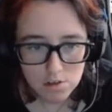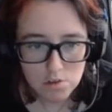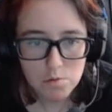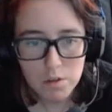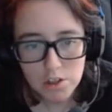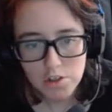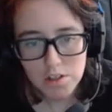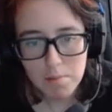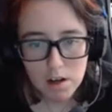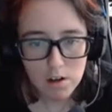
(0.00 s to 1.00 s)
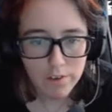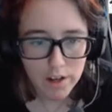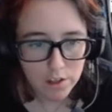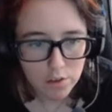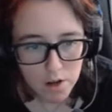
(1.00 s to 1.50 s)
It's really just a matter of
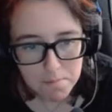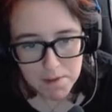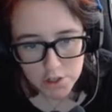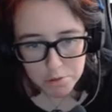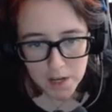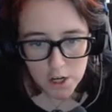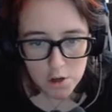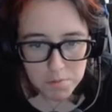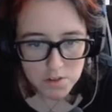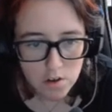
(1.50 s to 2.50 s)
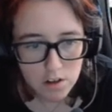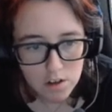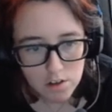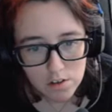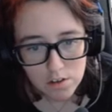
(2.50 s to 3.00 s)
finding the right matching pattern, but
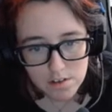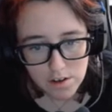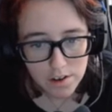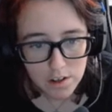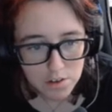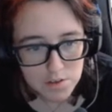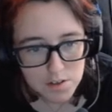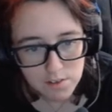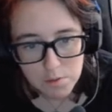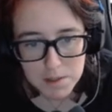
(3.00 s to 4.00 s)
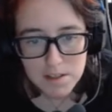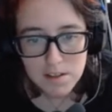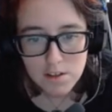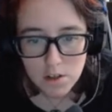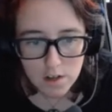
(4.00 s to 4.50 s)
starting all staring at all those different
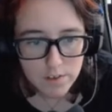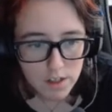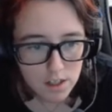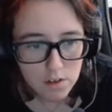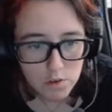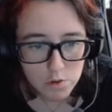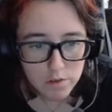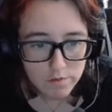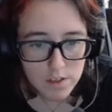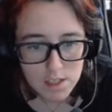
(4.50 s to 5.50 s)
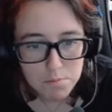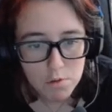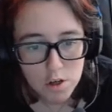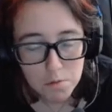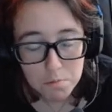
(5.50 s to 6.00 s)
pieces and trying to figure out which one fits is more